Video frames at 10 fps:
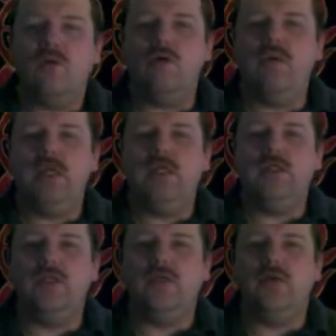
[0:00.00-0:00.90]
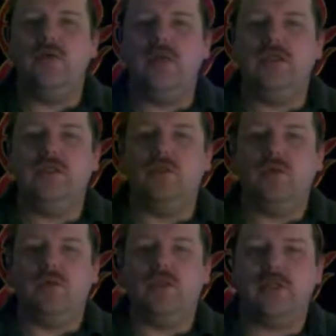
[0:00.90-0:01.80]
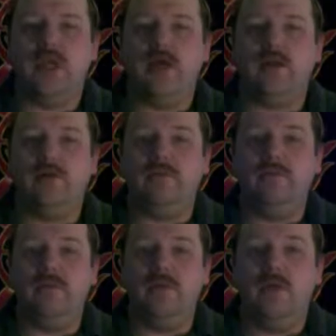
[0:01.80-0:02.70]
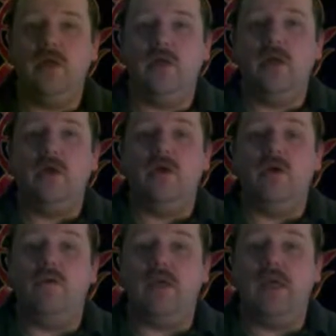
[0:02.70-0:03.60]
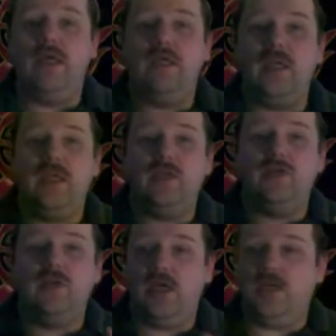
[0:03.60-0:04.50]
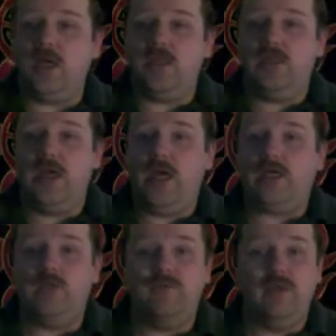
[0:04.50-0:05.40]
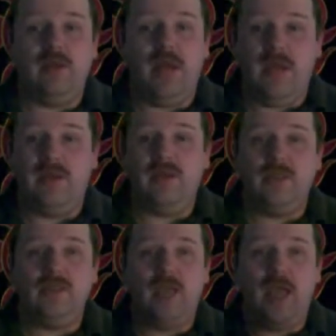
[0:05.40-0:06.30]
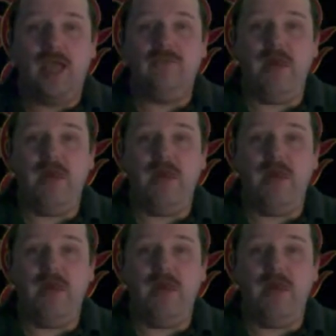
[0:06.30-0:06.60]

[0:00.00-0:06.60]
What we need to do is to work together. We need to get in contact with atheists and